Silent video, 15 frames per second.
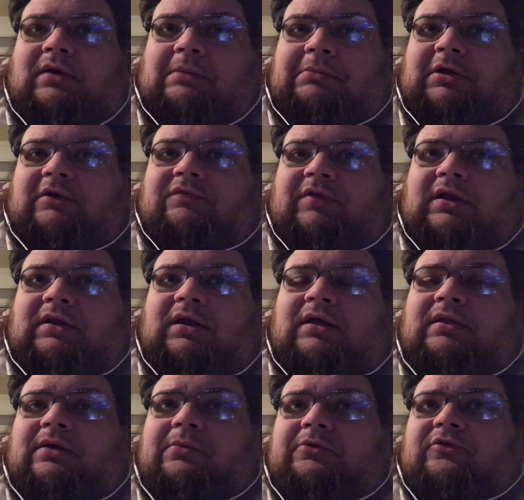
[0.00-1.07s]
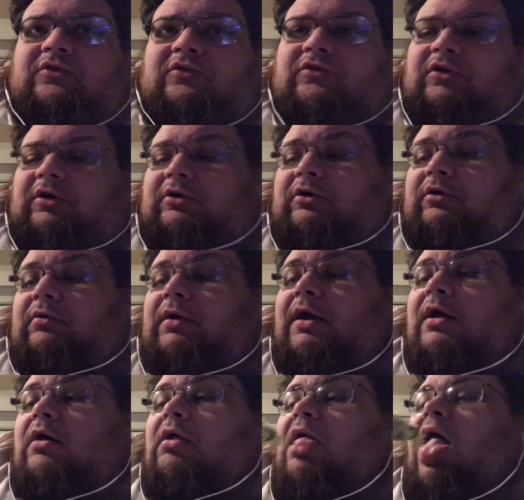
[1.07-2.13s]
I mean, if they did, they would just turn it
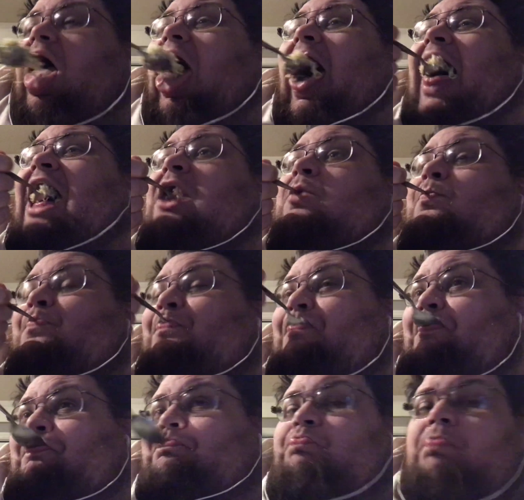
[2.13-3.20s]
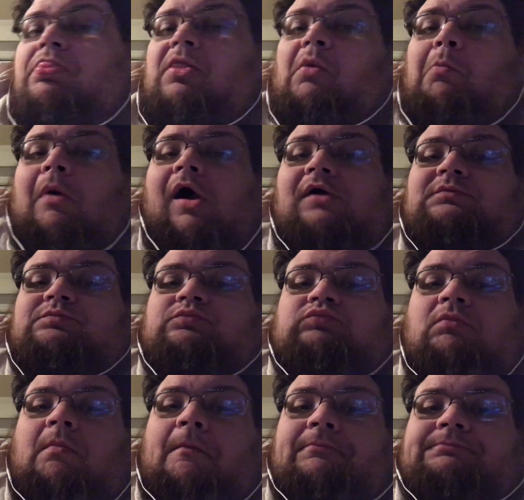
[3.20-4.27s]
around. But
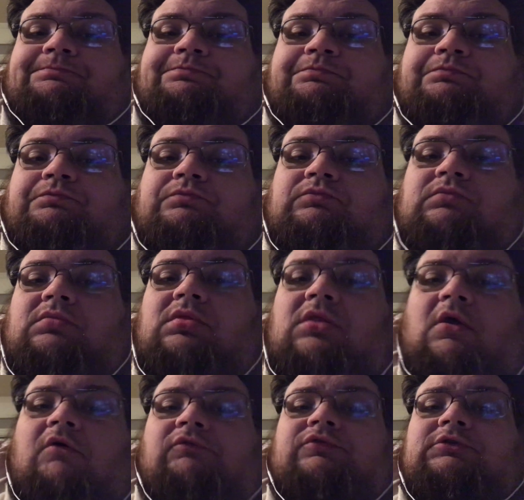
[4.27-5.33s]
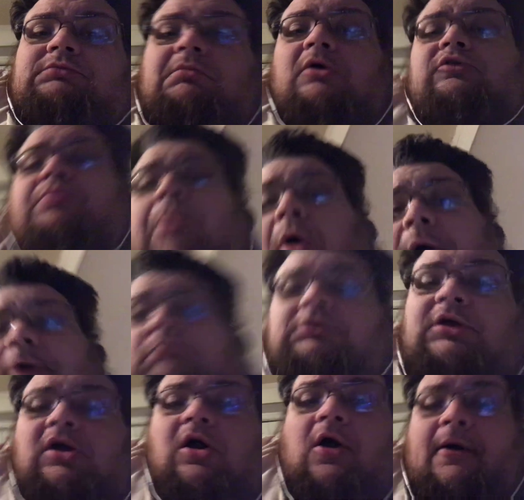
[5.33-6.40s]
for the most part, they